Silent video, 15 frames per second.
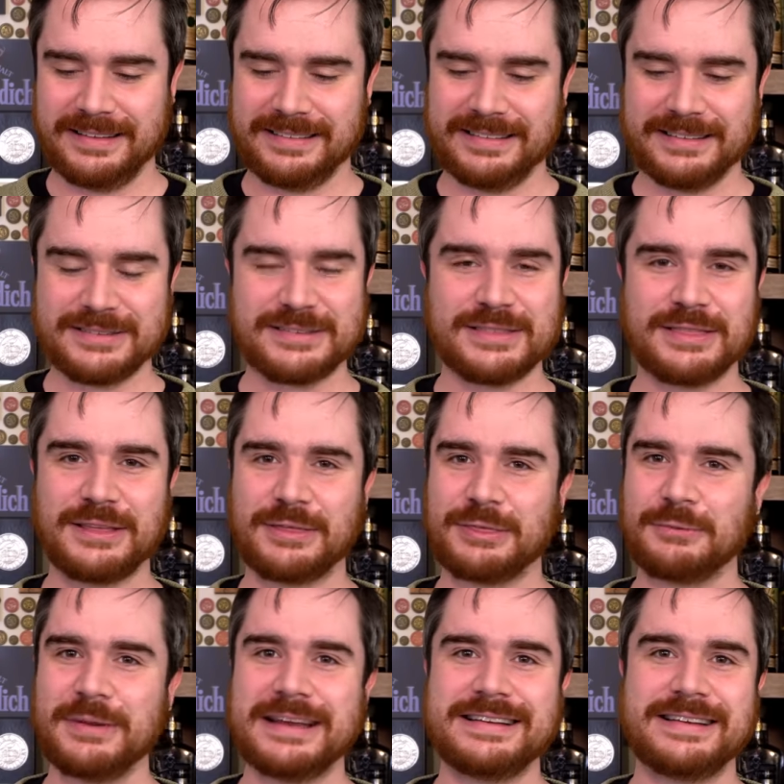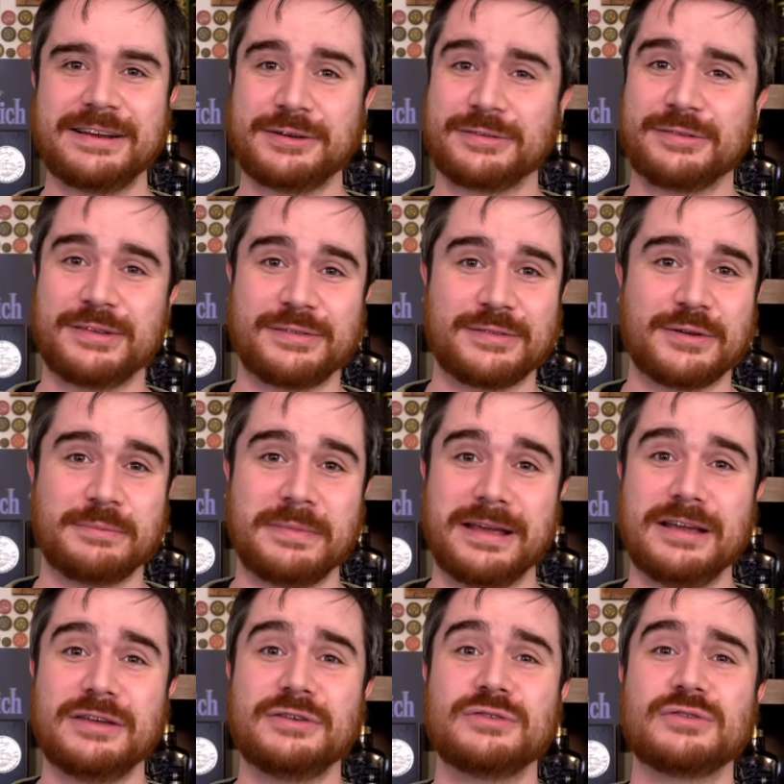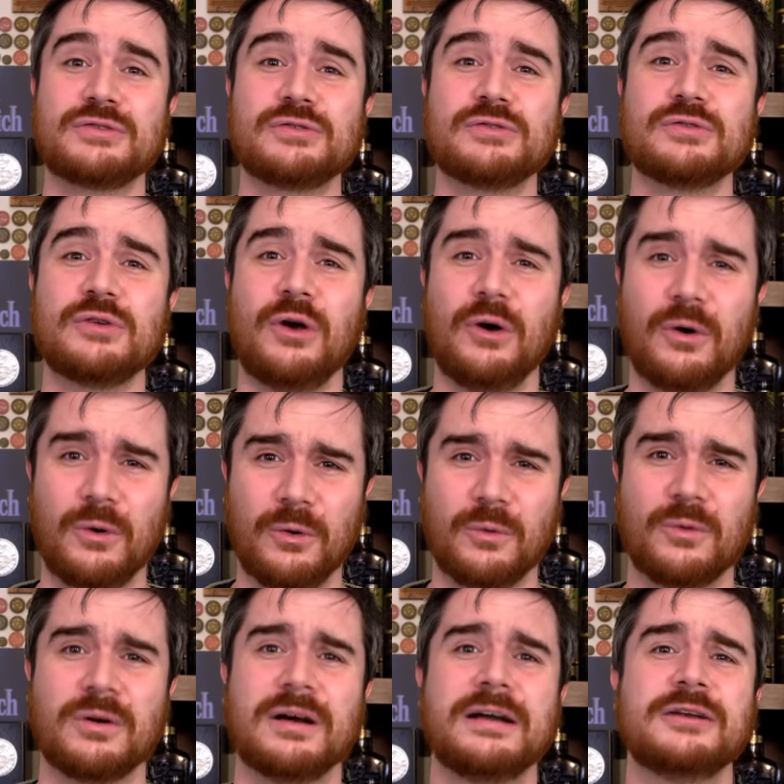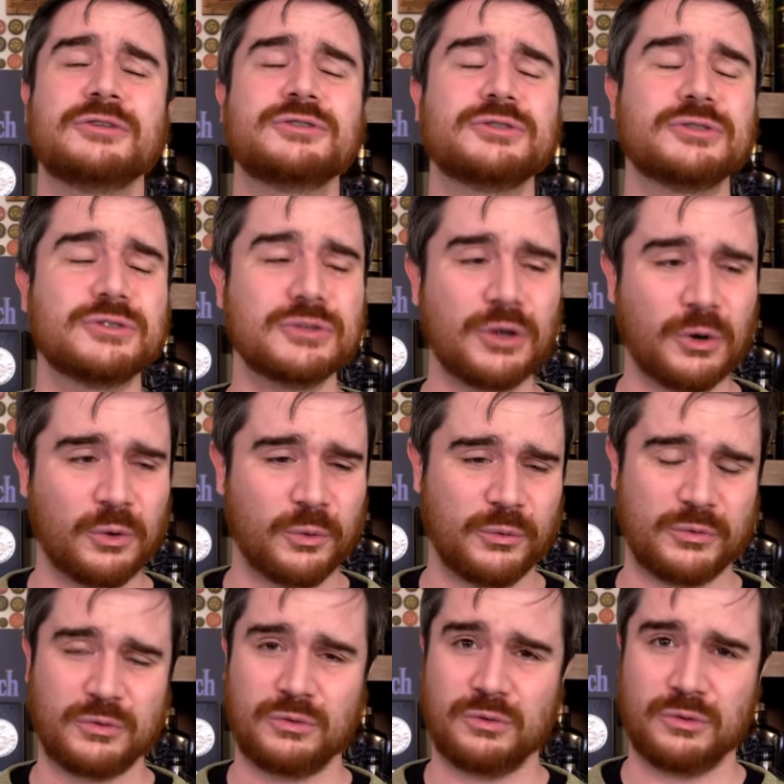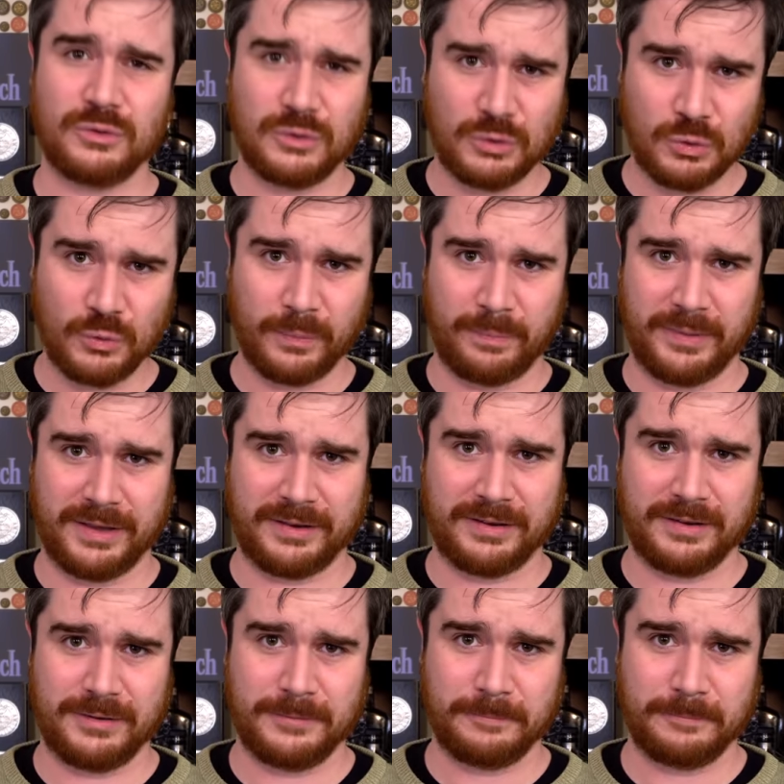the three-tier system is so, so stupid.